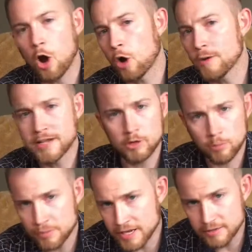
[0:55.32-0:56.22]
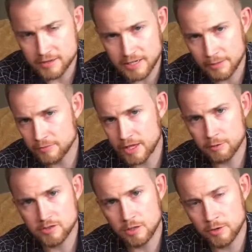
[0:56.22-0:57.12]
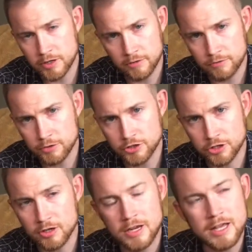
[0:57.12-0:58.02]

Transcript: are we going to repeat the same thing with someone in the future?